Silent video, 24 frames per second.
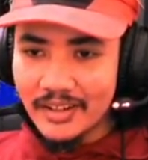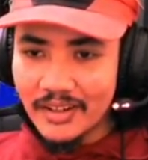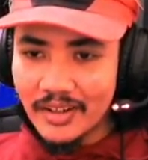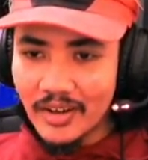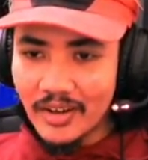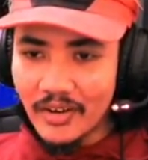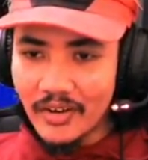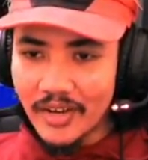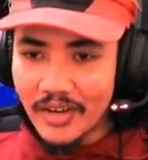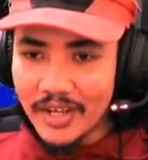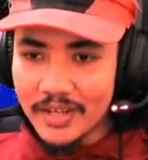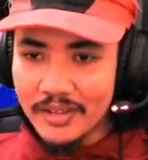
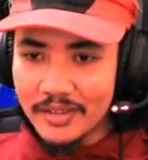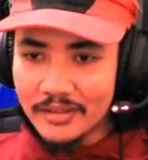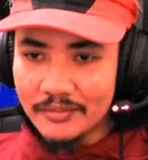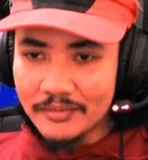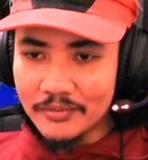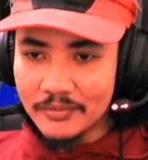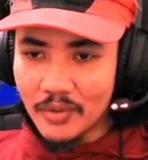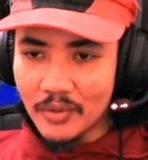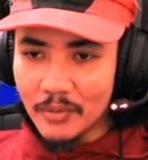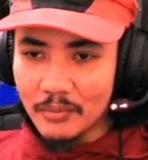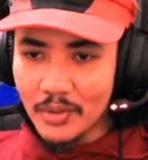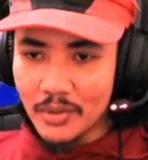Okay,
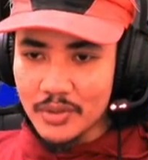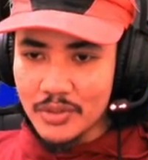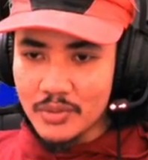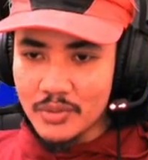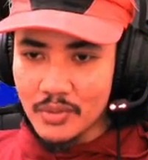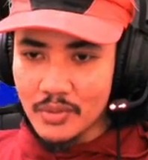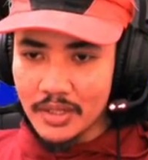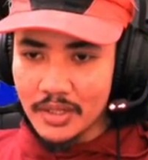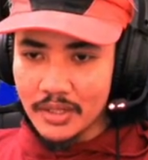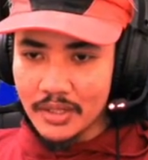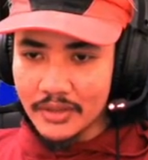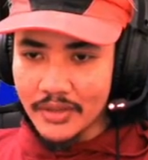Phobos
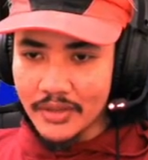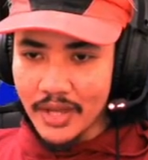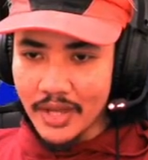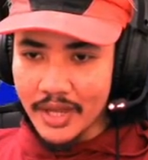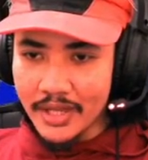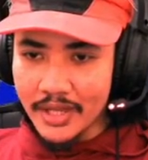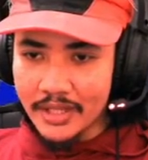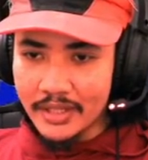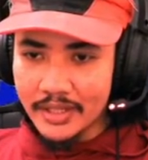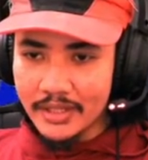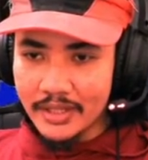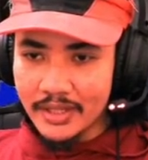will
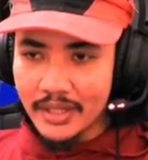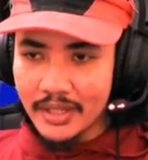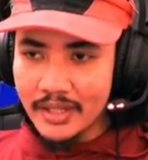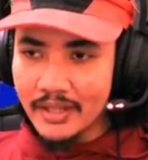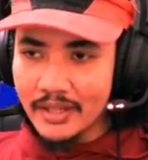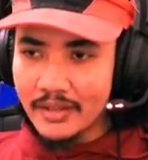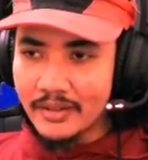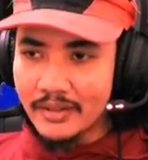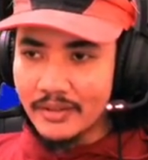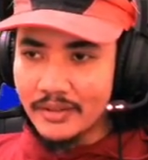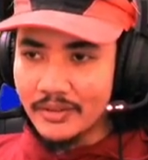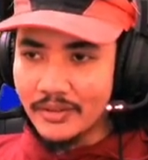die.
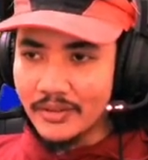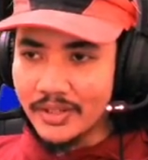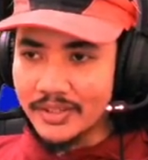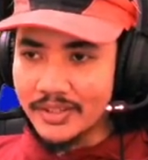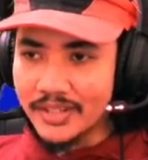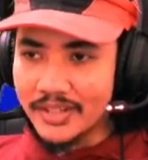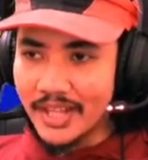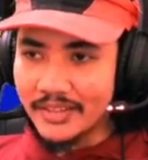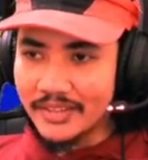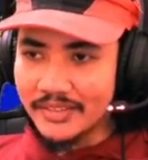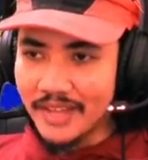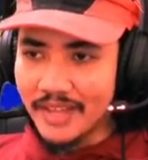Look at
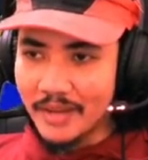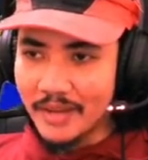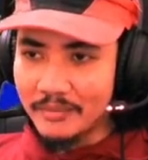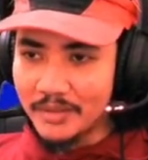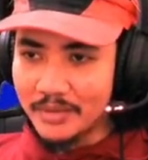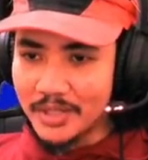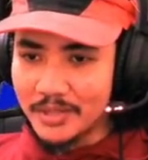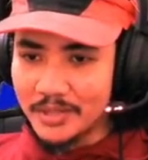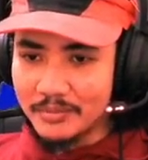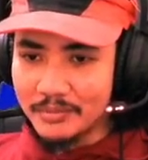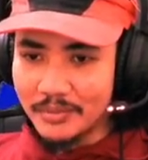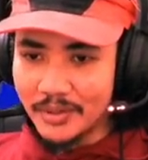that Dove
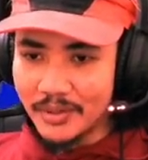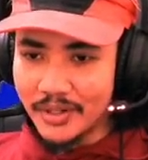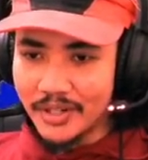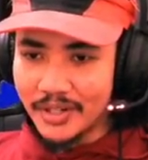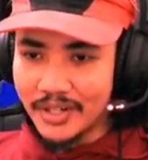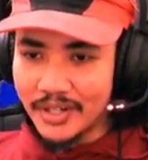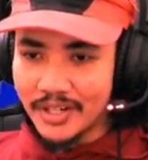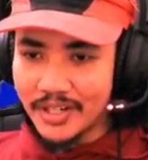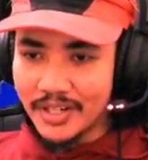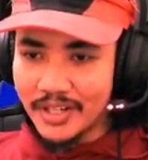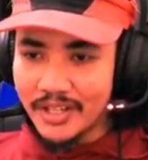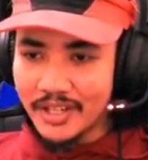Keeper.
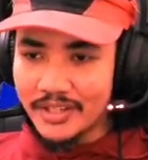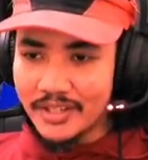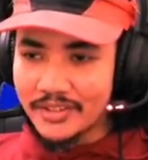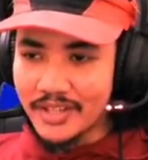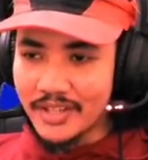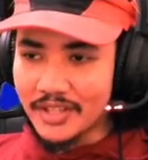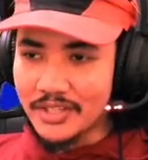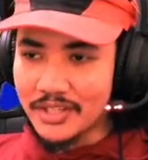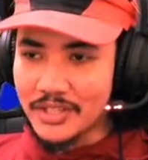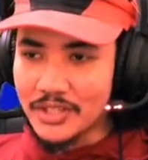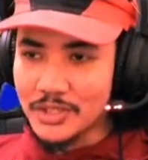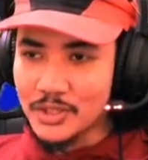
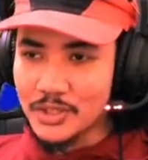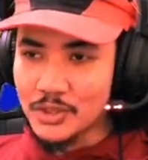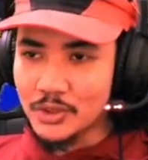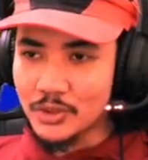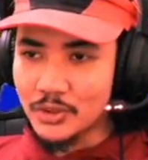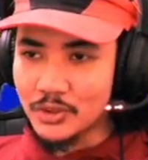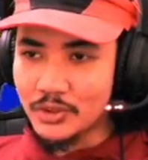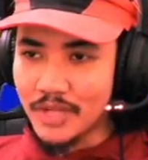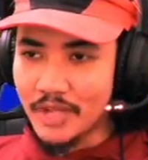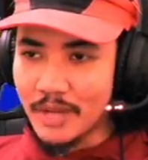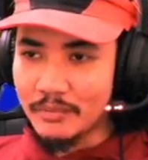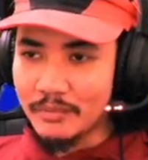That is due
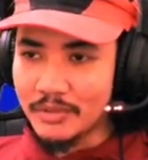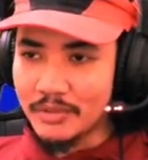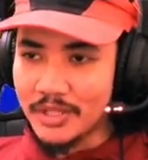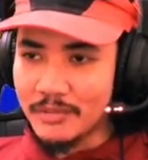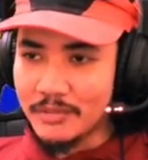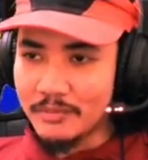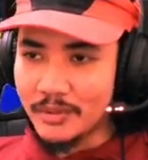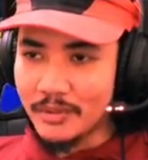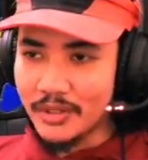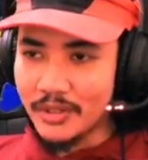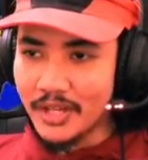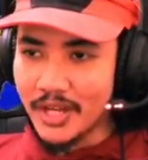to Dove
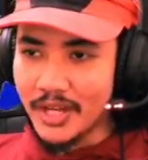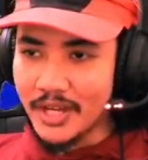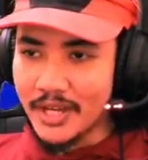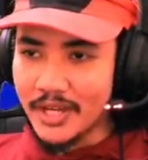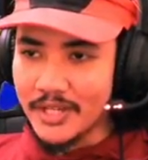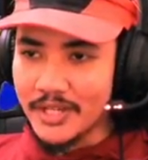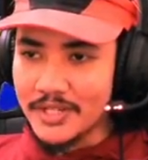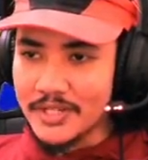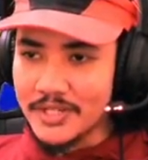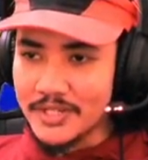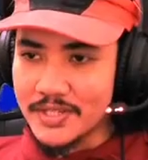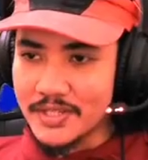Keeper,
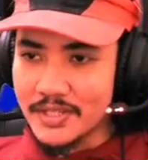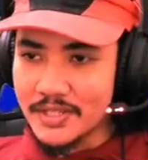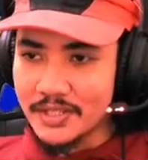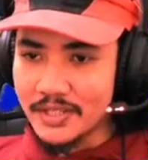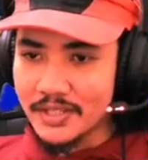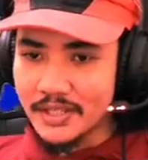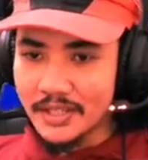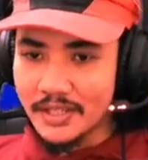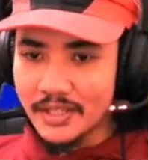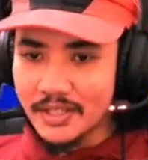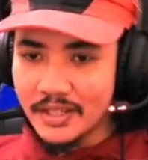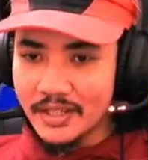guys.
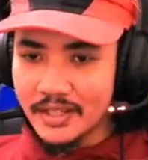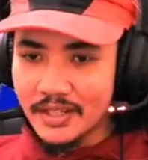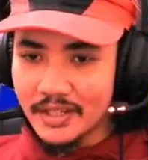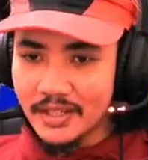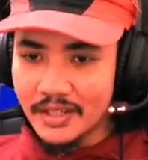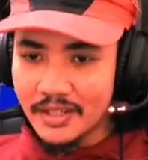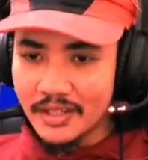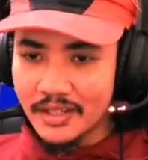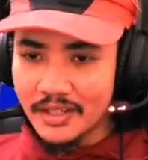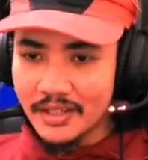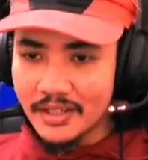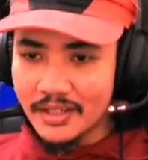
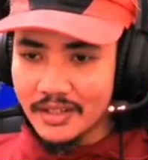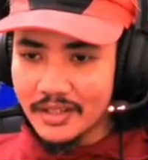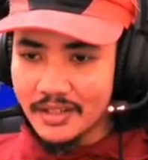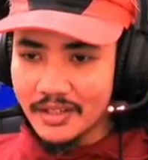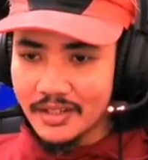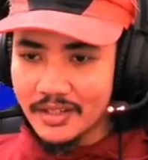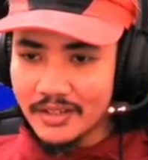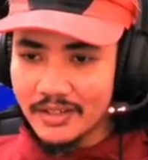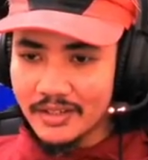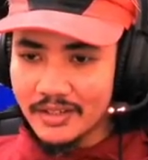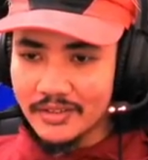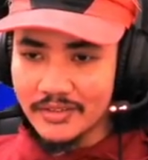
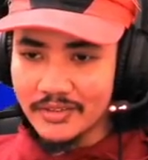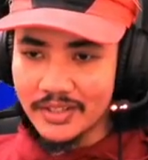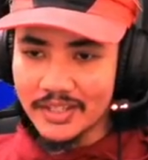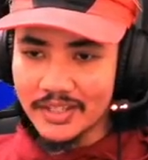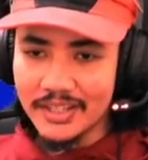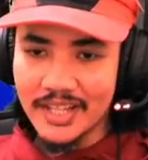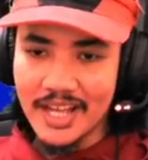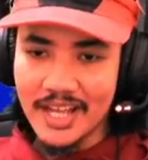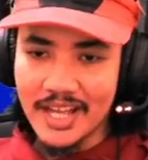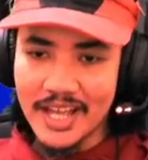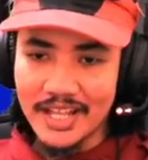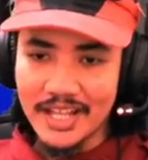Look at
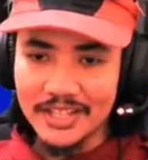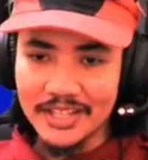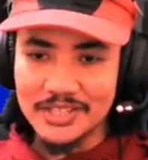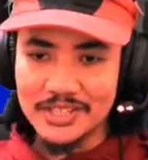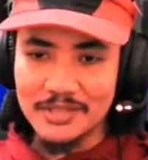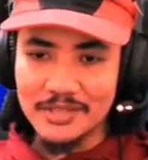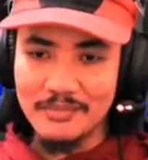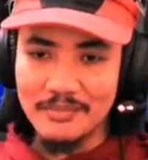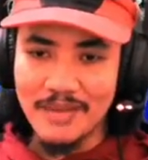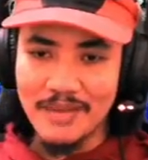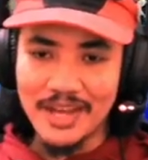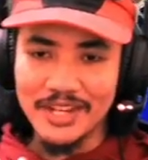that.
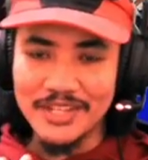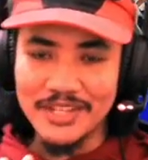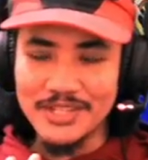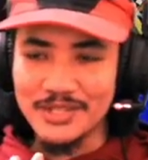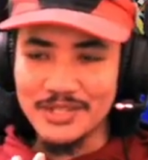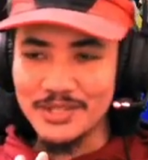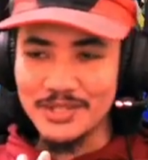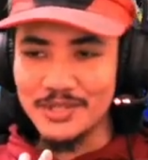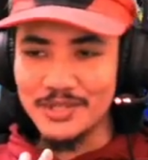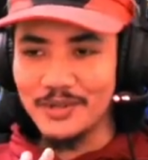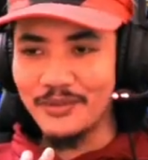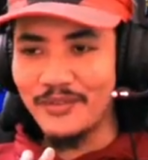She managed to
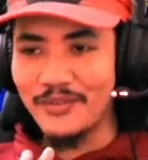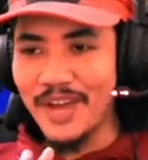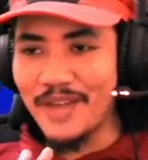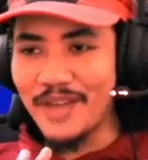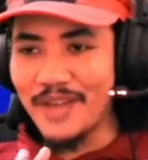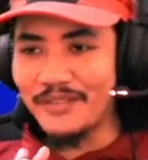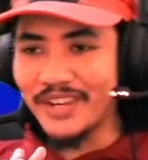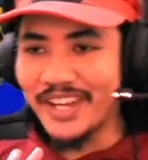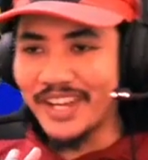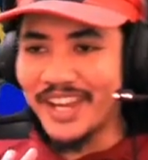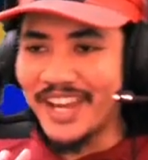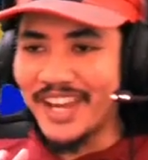survive
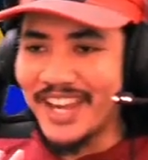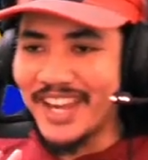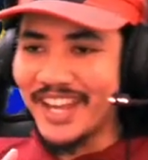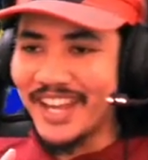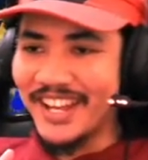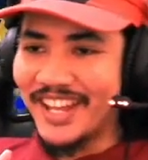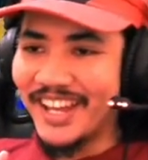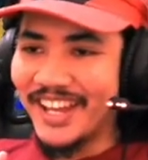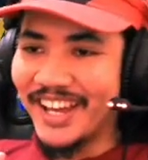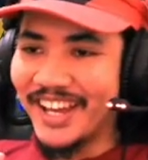again.